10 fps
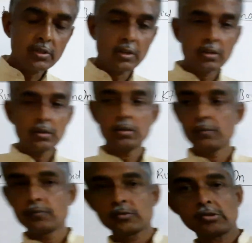the
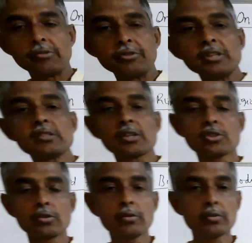17th
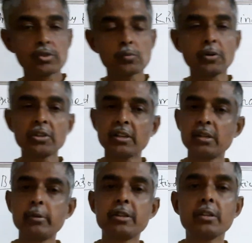session on rigid body
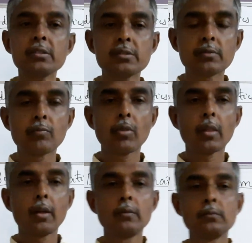kinematics.
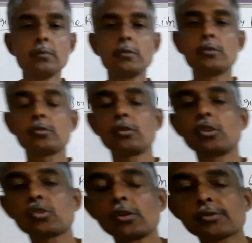So in
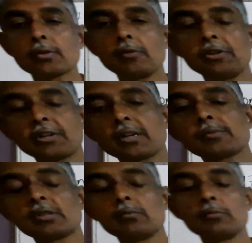this also we'll take up
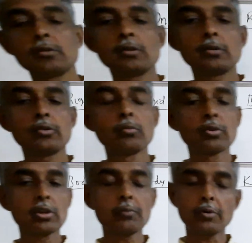some
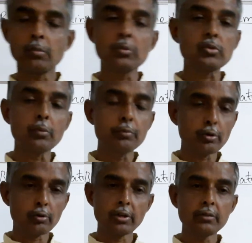numerical problems on
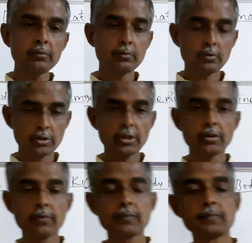pure rolling. Okay.
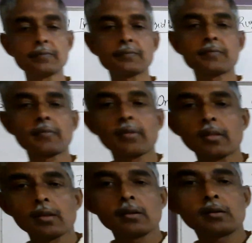
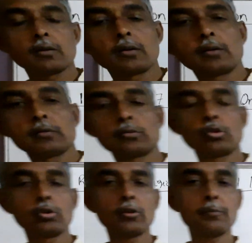Now
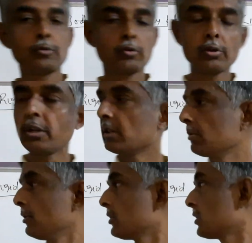theory of pure rolling has
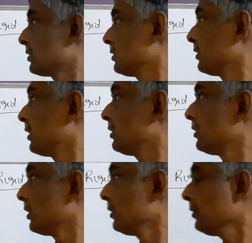been discussed in great
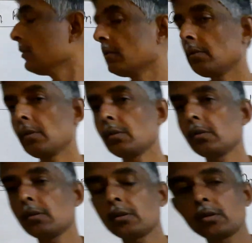detail
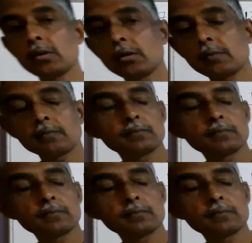in the